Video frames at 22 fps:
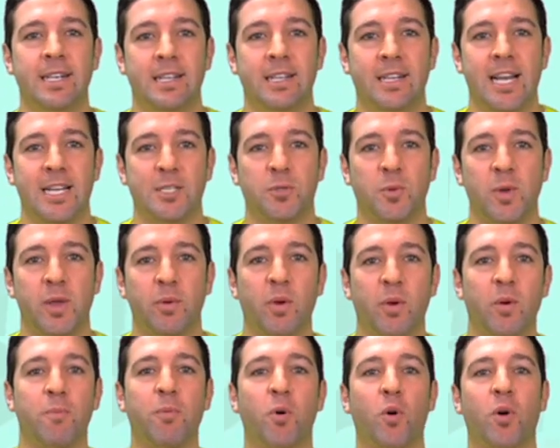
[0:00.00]
Last week
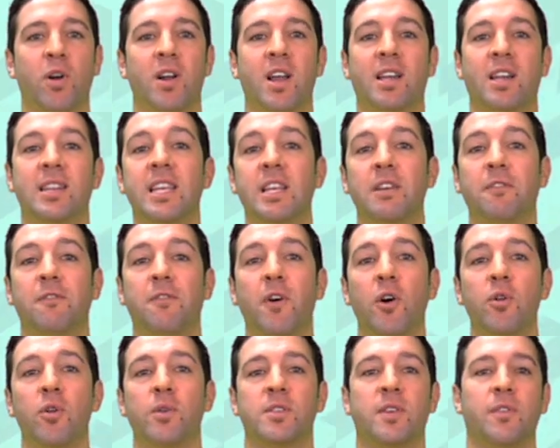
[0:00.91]
we reported on leaked
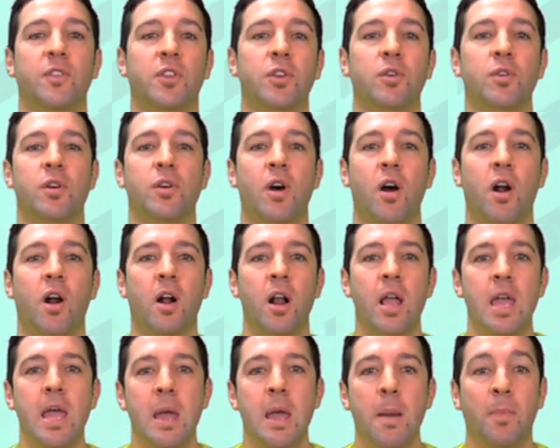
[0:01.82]
photos of the new car,
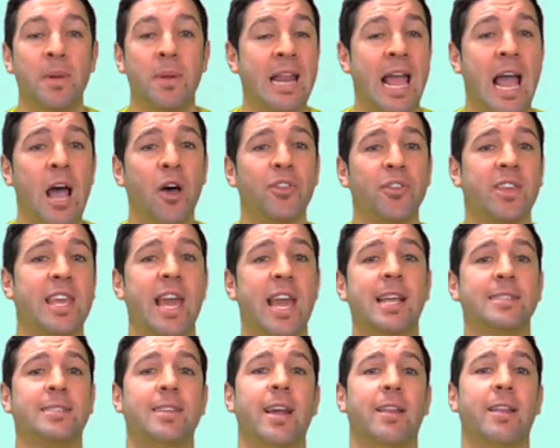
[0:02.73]
but now the
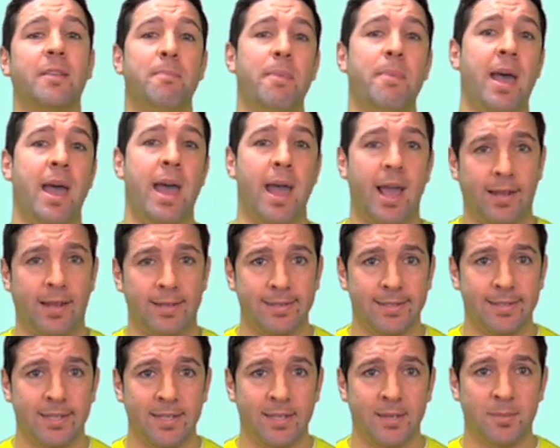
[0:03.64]
cat's out of the bag.